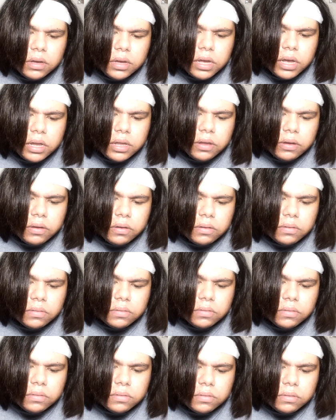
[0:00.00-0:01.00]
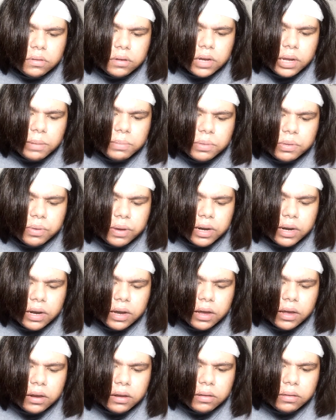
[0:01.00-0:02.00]
get their names right
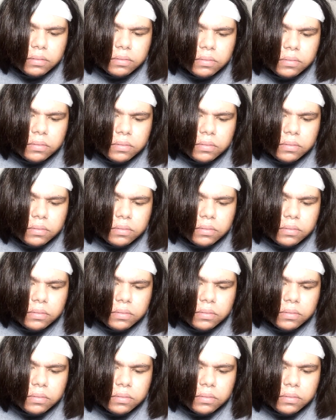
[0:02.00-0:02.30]
again,